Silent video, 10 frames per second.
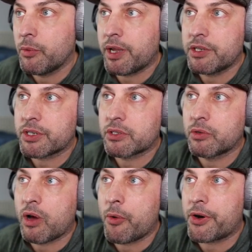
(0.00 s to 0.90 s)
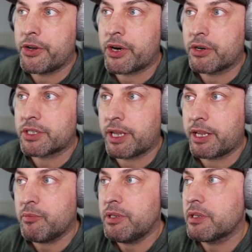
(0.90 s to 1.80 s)
we could just do our return
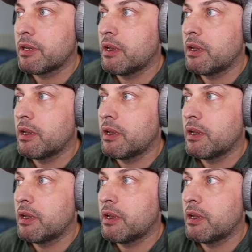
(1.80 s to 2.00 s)
statement